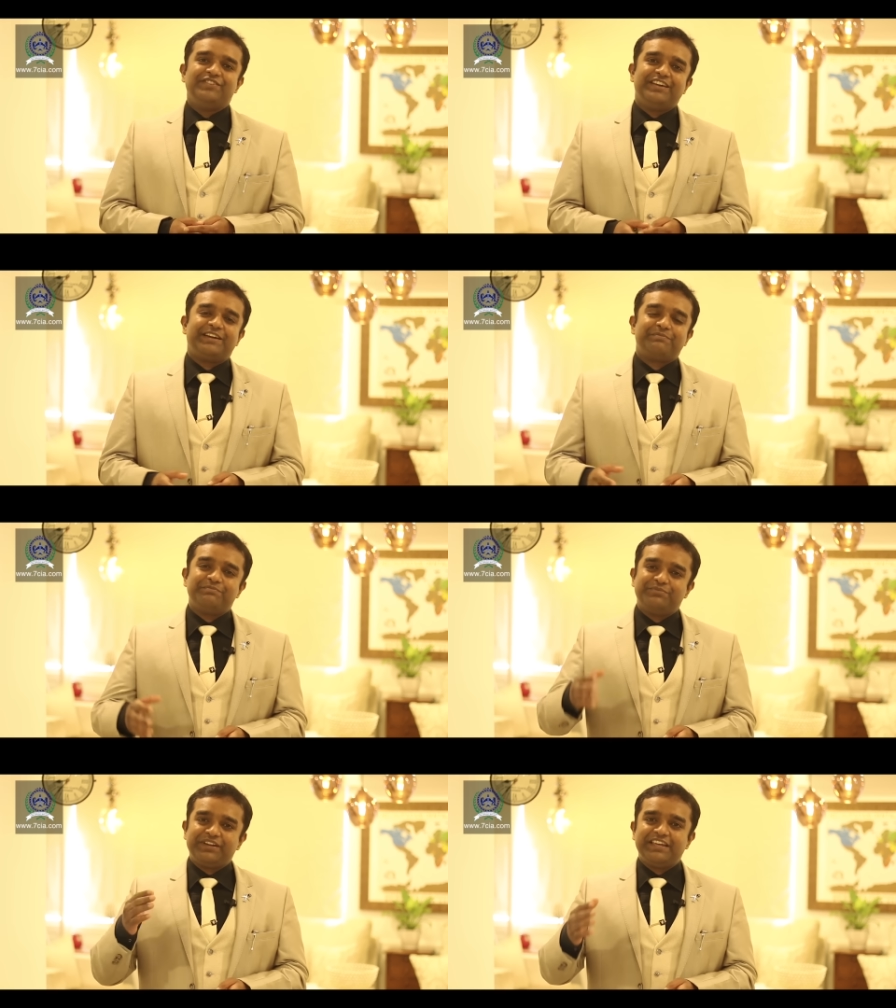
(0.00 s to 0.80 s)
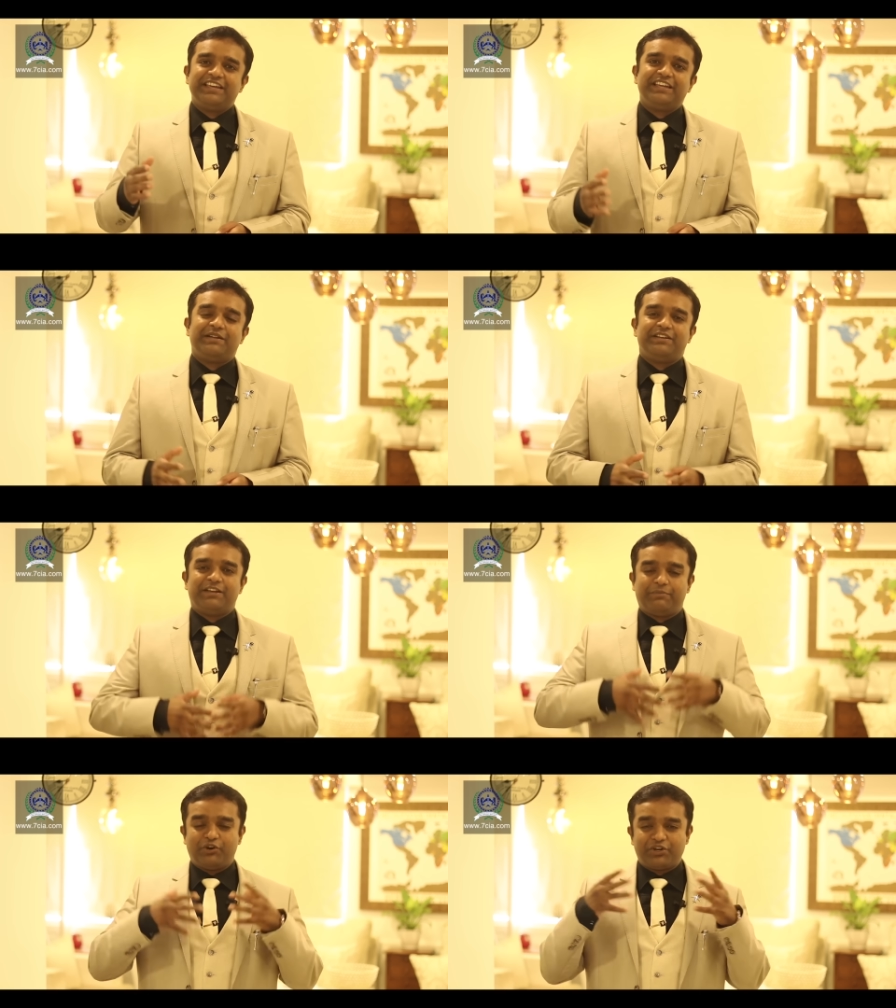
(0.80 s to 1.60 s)
we are bringing
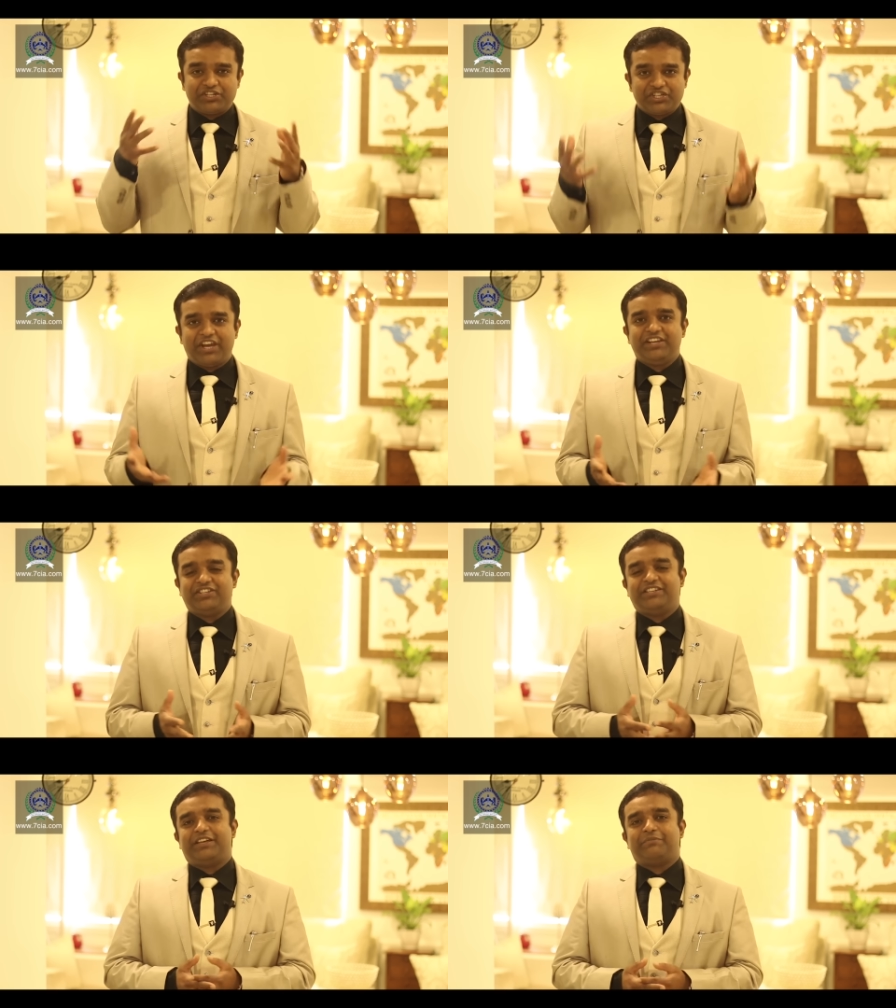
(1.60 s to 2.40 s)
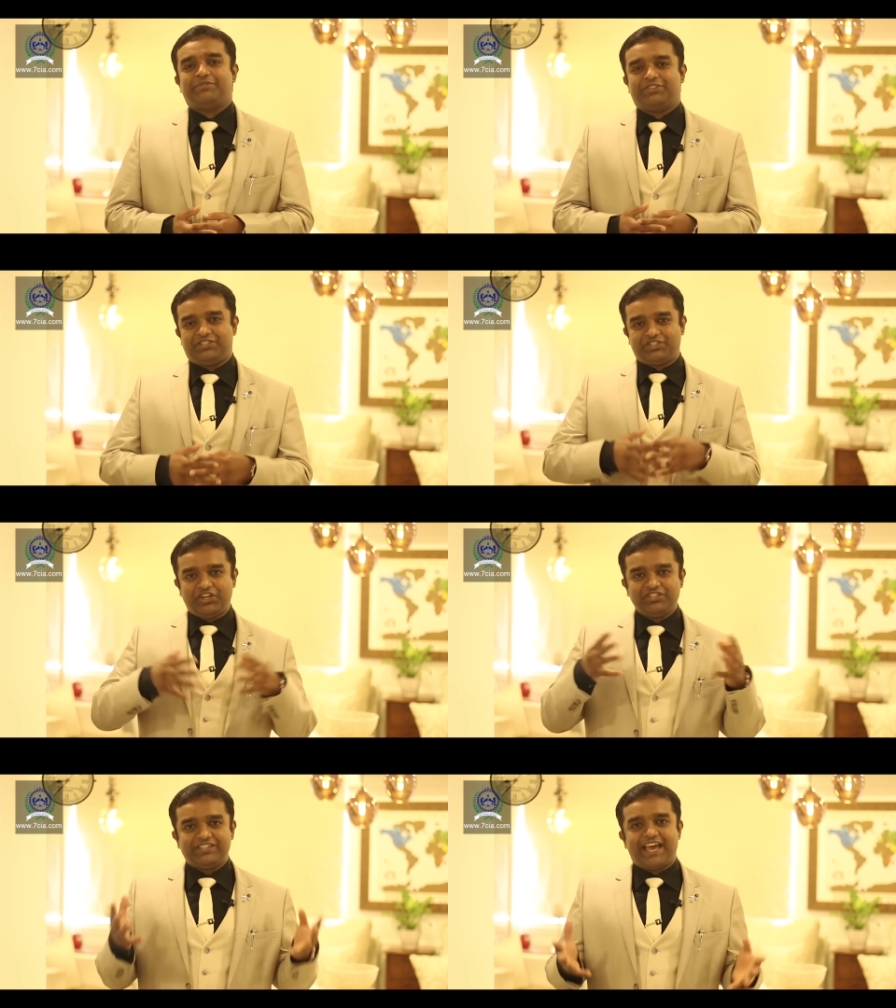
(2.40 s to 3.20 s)
in about a change in them, the
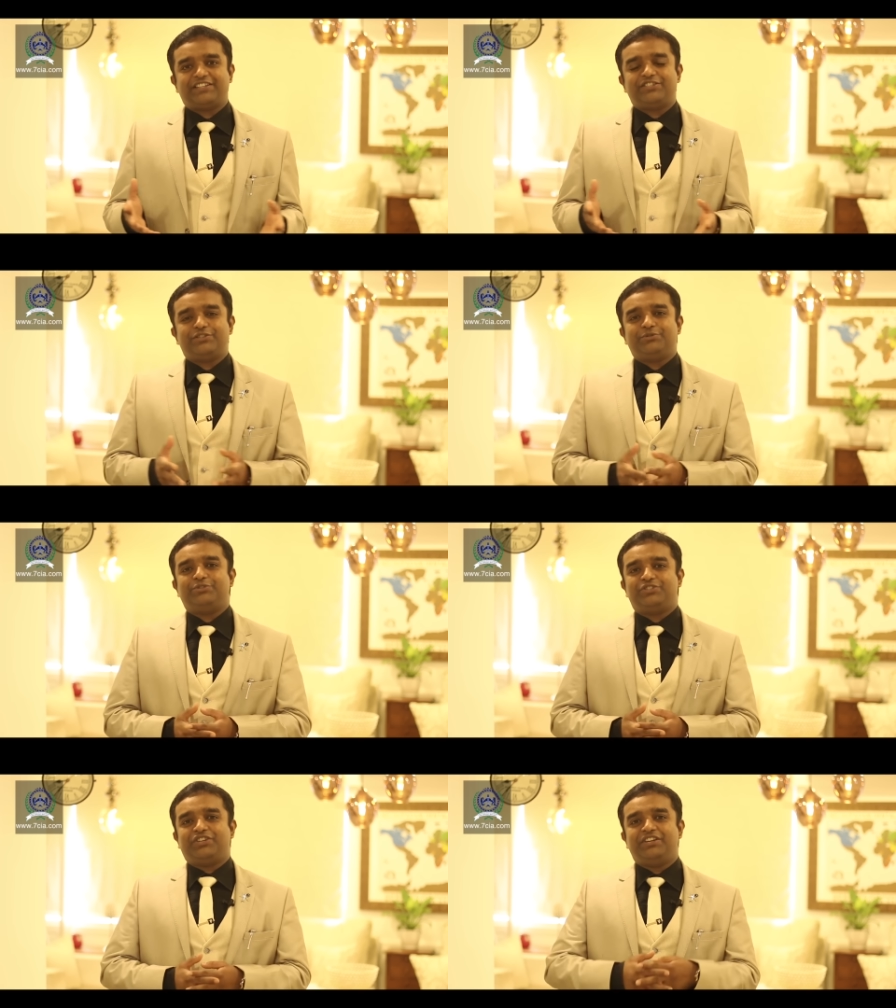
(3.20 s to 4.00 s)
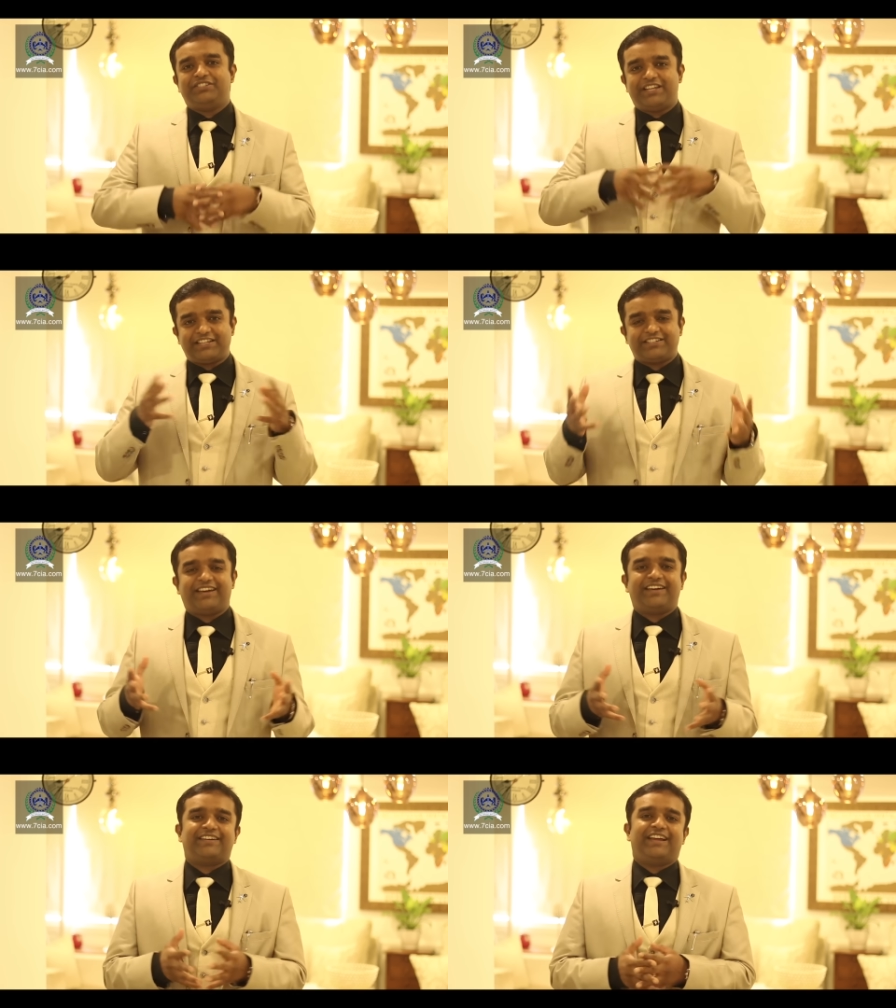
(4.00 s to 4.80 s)
change in attitude, the change in
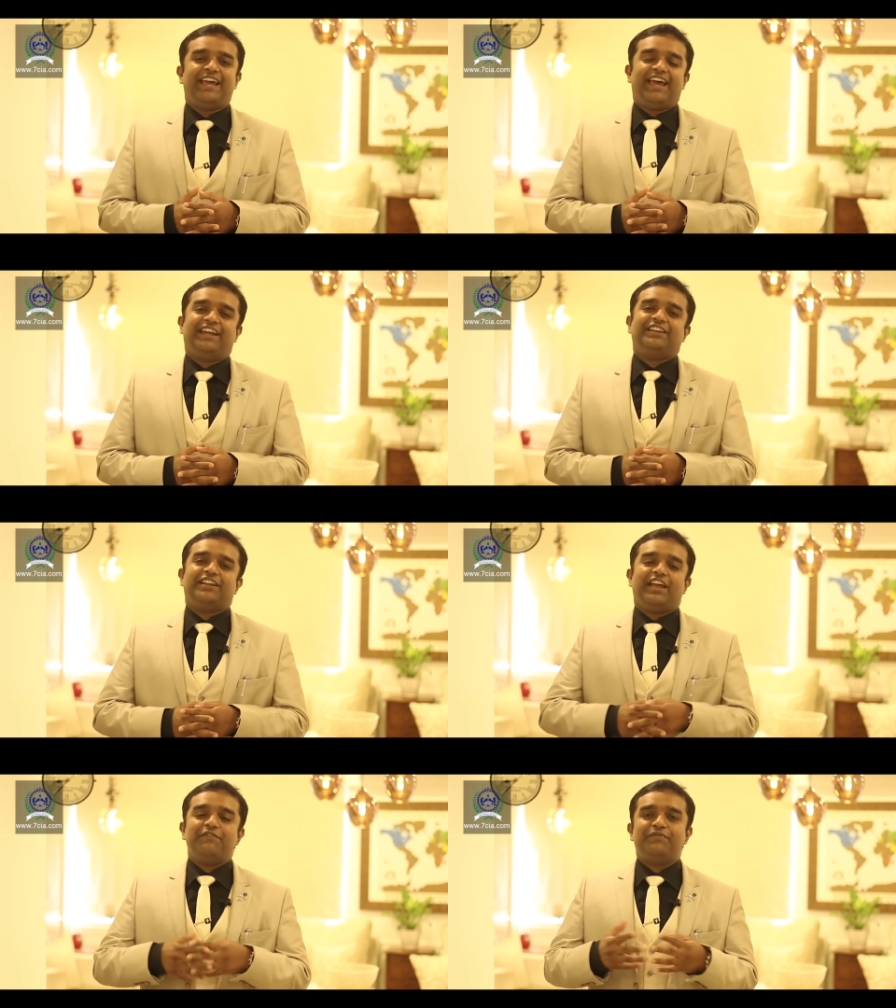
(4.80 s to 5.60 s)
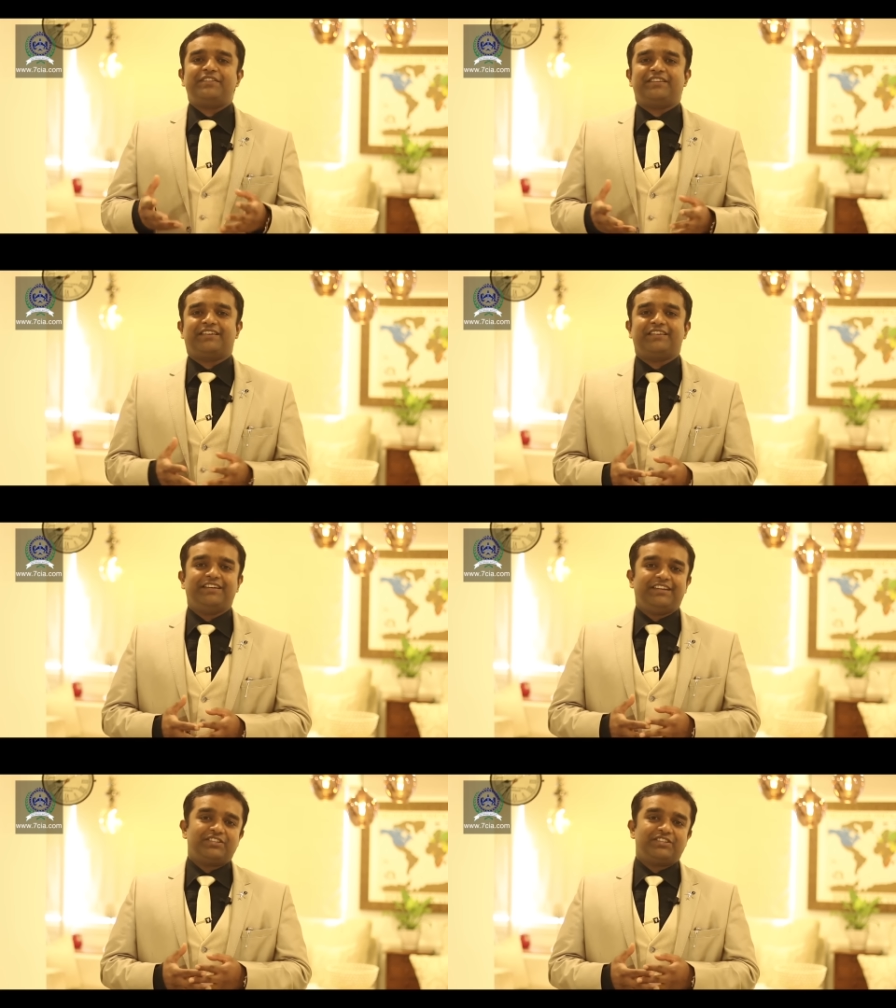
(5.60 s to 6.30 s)
attire and everything,